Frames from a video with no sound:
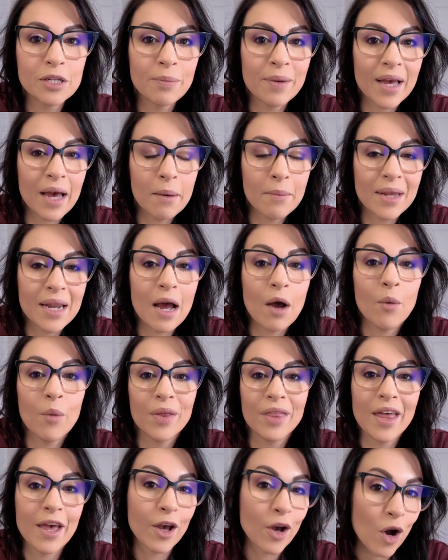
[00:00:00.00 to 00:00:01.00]
to be coming out
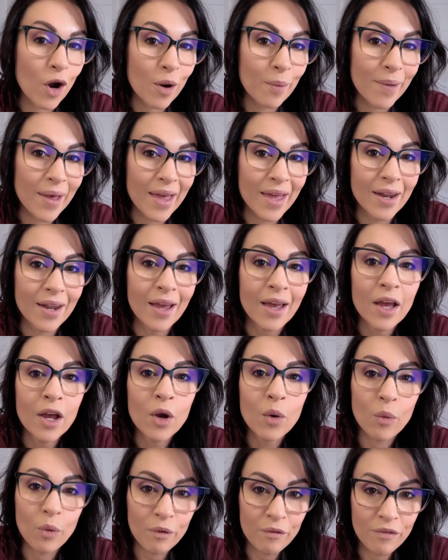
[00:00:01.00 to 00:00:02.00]
with a Garmin
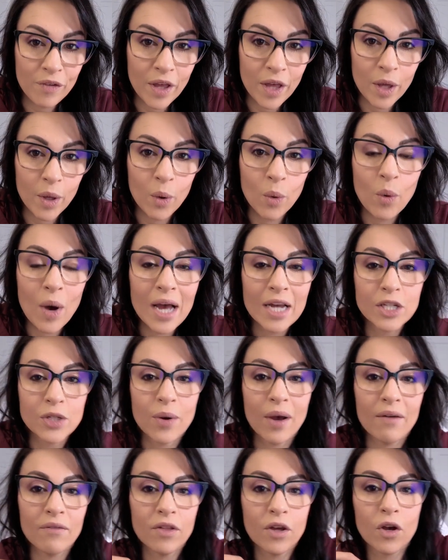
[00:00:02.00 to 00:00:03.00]
review. I do
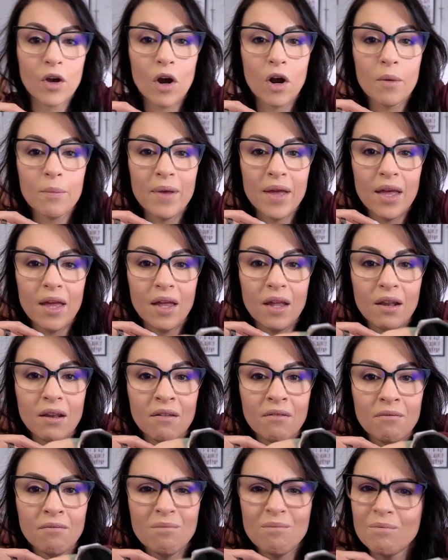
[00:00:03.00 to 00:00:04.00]
have the
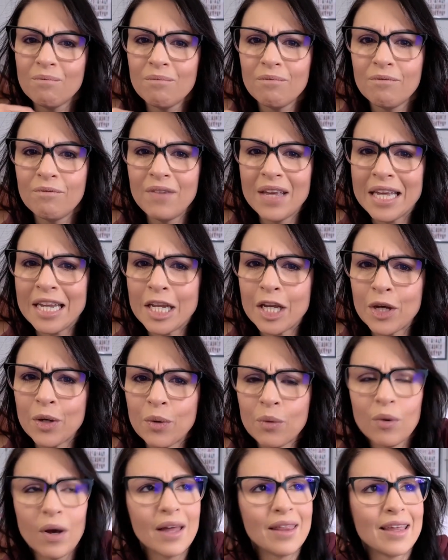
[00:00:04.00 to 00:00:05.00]
Garmin
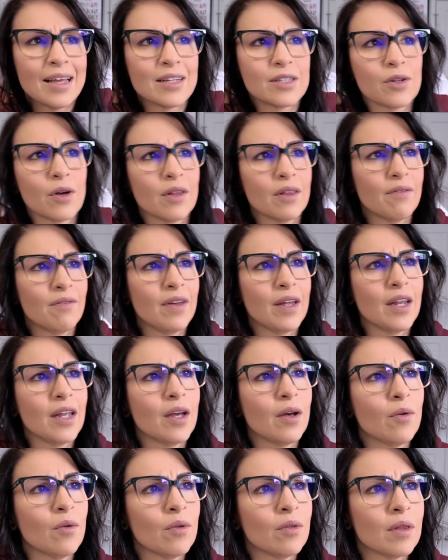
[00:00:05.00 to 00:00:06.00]
Venu. I think it's called the
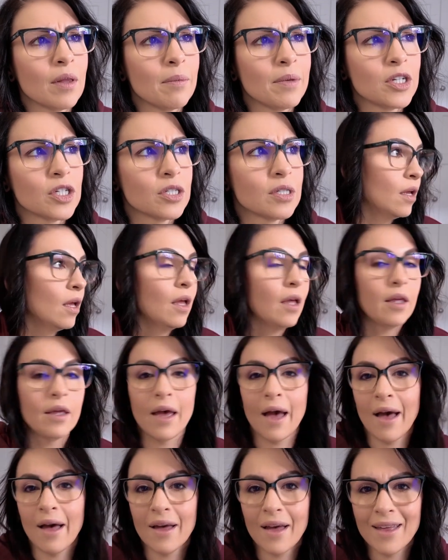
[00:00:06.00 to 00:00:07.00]
Venu.
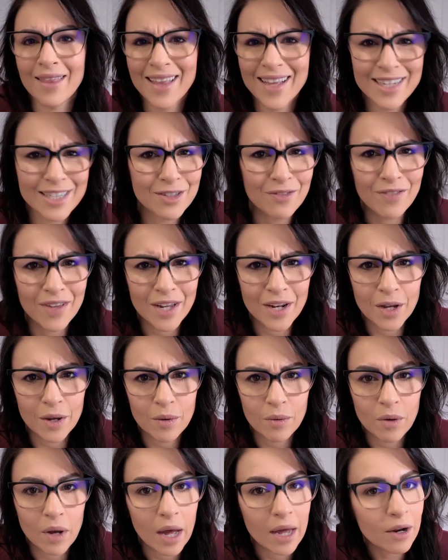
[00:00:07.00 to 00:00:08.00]
Yeah, I think it's Venu.
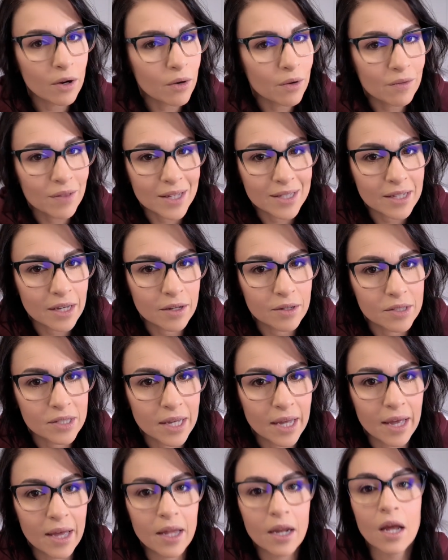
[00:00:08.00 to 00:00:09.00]
I don't know if that's how you say
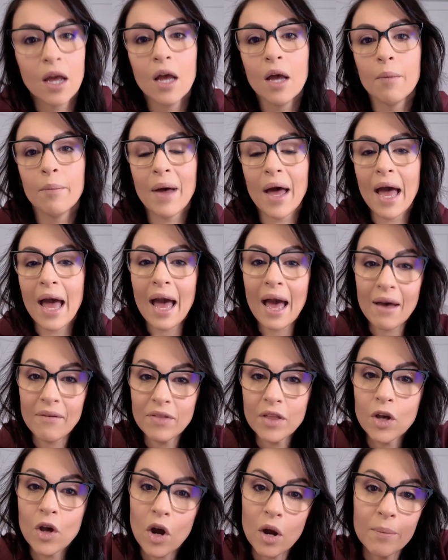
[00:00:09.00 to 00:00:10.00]
it, but I have the
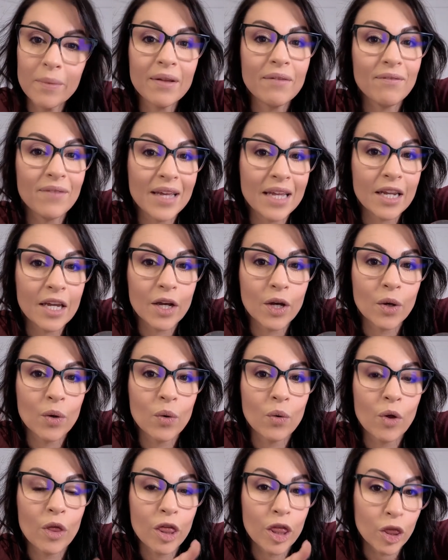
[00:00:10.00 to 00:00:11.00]
Garmin
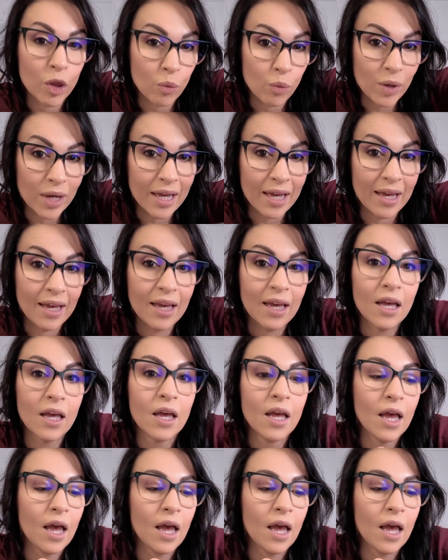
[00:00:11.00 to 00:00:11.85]
Venu 3.